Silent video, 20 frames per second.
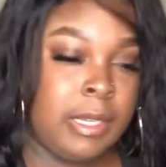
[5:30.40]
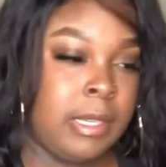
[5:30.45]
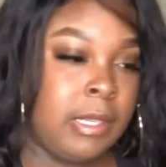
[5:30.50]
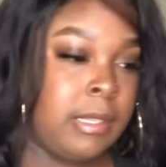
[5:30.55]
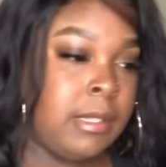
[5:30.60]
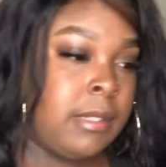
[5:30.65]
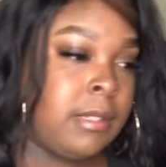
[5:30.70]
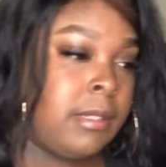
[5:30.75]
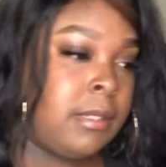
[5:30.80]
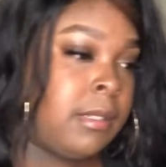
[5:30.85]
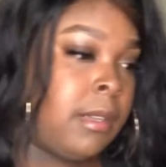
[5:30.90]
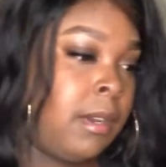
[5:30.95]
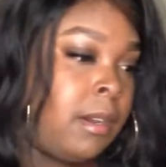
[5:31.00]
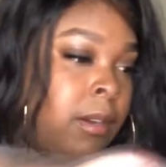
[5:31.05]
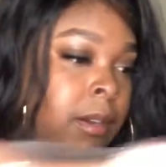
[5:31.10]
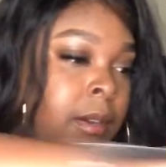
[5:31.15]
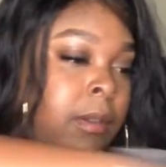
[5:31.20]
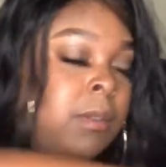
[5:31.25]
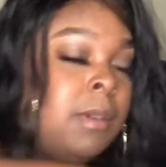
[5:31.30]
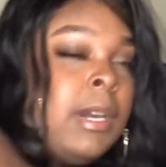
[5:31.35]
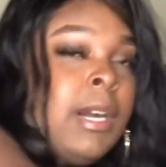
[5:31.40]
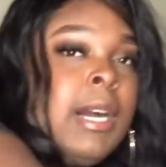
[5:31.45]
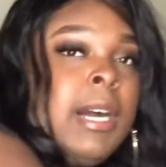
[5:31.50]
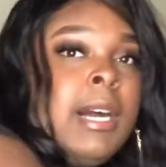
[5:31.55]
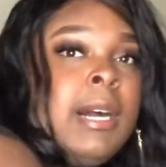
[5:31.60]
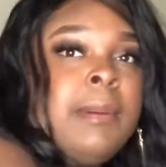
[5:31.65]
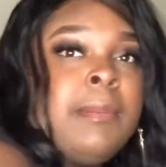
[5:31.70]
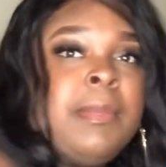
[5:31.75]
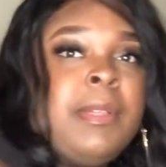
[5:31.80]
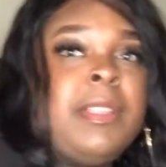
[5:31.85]
So
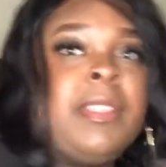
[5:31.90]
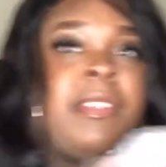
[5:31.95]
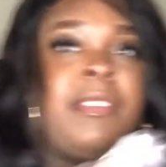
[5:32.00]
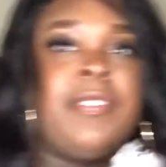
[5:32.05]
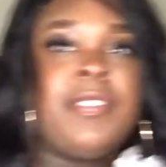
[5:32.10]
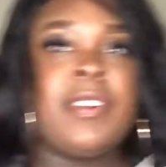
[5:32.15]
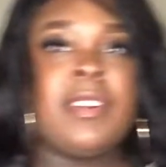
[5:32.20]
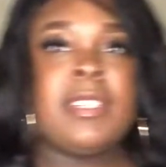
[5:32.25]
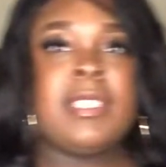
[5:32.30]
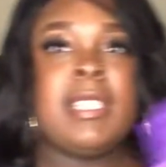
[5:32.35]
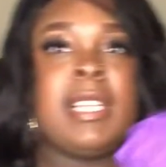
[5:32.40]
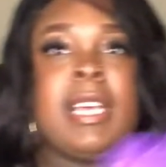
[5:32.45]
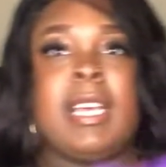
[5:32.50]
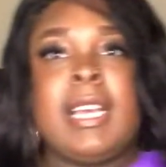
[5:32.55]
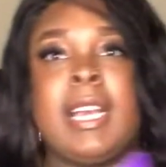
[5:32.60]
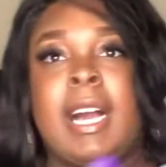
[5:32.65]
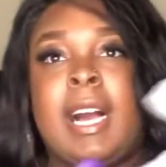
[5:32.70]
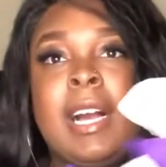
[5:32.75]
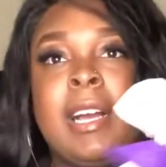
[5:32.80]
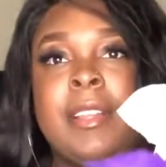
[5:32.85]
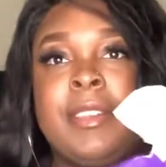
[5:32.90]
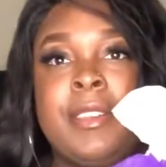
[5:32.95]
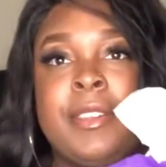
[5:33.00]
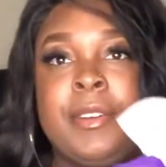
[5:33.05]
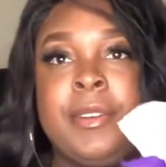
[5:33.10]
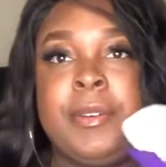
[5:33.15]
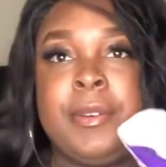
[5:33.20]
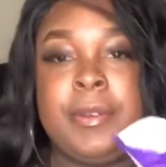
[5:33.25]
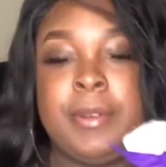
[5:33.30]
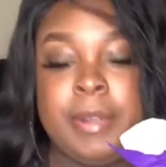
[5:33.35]
the first thing I
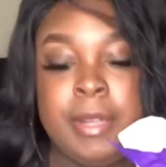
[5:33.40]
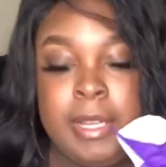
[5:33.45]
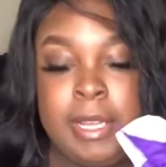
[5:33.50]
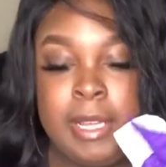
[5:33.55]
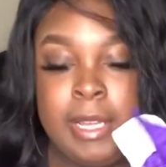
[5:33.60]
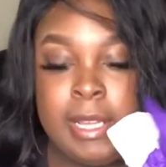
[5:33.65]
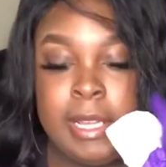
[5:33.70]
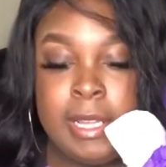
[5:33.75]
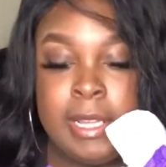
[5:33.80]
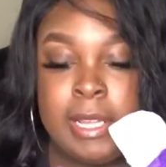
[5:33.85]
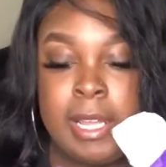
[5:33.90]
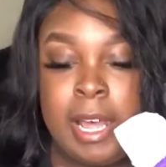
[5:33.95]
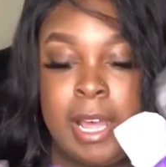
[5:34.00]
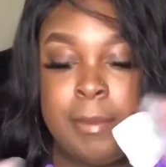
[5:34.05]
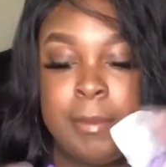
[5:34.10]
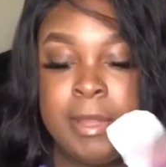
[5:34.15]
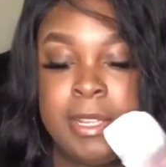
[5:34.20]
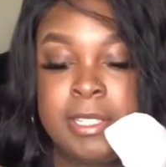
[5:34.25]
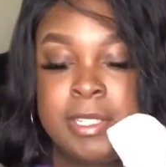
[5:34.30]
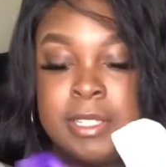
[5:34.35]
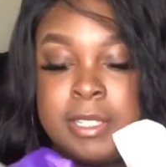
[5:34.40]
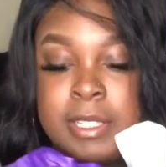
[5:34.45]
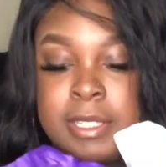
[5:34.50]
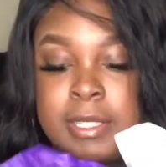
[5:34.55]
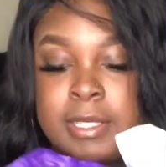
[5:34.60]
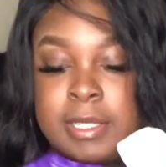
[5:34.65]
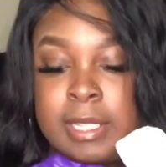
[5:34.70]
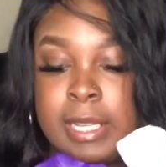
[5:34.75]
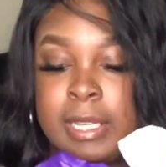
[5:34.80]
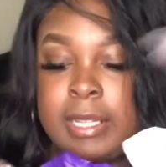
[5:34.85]
do, I make sure this
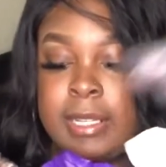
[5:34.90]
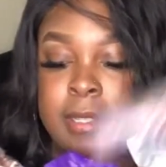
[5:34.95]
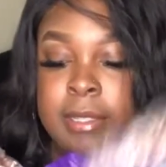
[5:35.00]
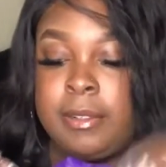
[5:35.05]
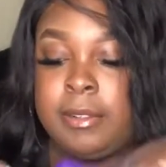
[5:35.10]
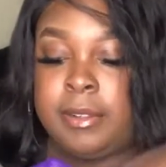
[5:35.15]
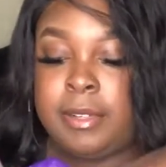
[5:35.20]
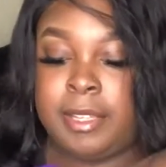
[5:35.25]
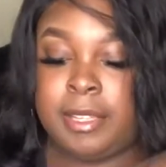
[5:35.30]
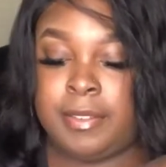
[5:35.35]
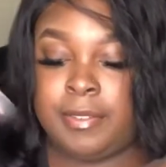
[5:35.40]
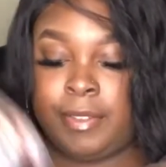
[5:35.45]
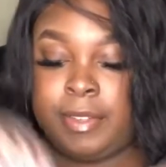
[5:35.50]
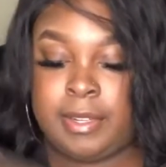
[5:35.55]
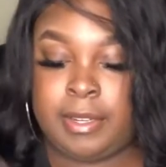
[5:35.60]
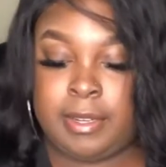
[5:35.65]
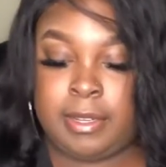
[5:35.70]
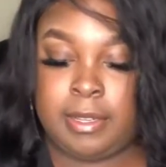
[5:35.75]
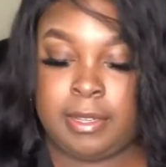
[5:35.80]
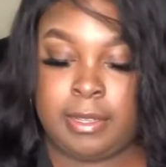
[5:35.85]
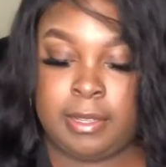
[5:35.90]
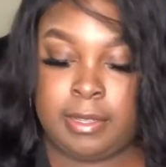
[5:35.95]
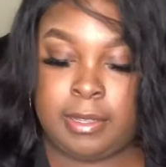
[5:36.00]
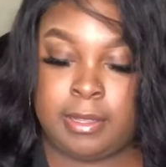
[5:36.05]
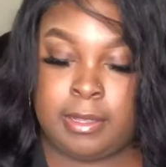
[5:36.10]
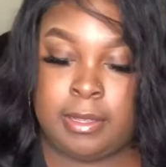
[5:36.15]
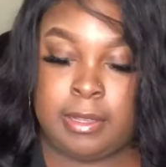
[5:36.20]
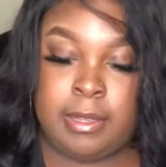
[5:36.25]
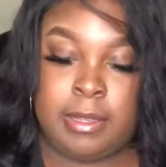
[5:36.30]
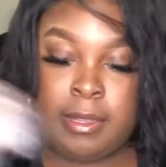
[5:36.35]
is like a little even.
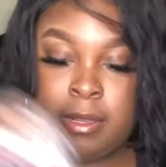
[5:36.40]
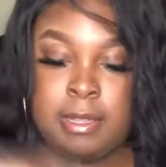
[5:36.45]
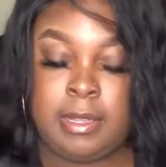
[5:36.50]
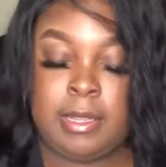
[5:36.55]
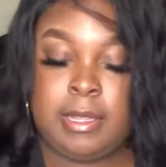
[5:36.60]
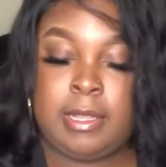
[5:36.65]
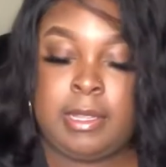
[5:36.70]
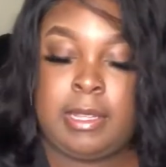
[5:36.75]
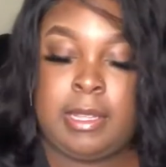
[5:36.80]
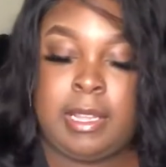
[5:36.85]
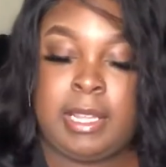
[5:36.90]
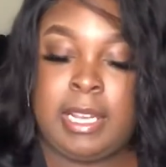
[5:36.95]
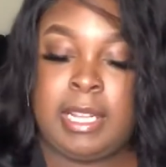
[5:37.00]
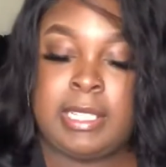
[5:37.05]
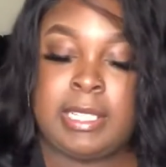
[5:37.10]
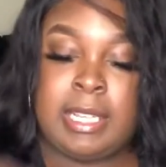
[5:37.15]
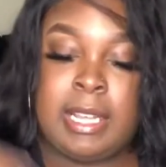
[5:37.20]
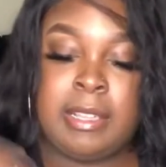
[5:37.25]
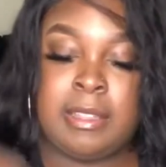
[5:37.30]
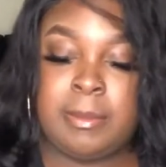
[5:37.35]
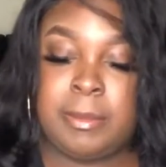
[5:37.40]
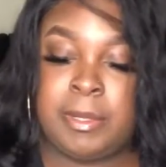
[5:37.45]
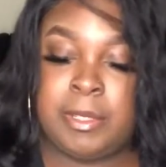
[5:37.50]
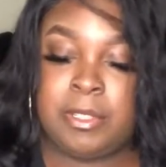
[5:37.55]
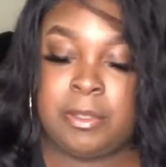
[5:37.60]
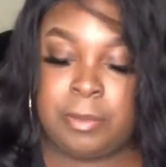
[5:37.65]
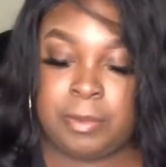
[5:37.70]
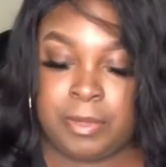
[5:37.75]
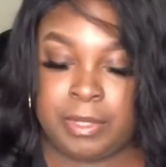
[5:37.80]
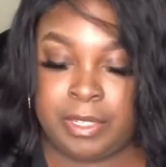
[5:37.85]
It doesn't have to be
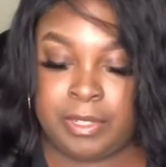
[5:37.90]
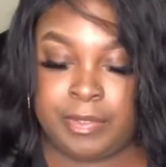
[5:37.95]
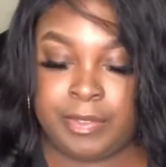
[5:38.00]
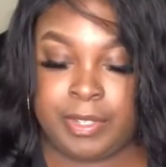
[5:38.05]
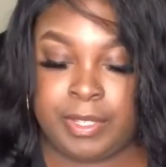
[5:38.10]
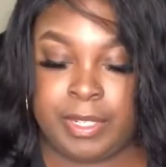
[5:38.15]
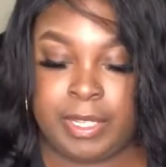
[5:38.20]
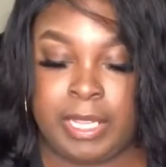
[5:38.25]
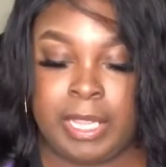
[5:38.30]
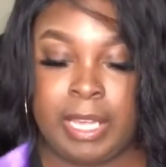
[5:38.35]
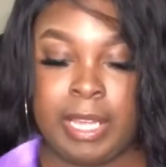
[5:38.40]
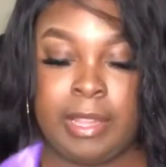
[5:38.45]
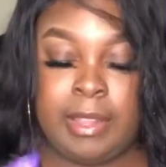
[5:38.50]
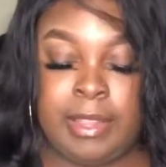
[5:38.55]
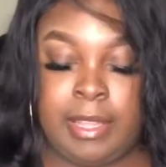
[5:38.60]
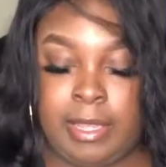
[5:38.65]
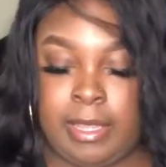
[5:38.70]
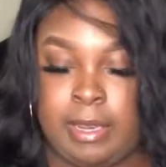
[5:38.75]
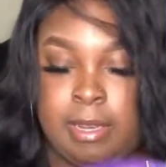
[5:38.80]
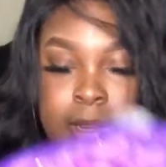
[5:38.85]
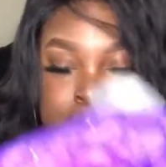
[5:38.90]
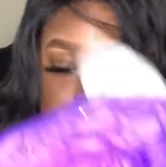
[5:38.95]
super even. And then,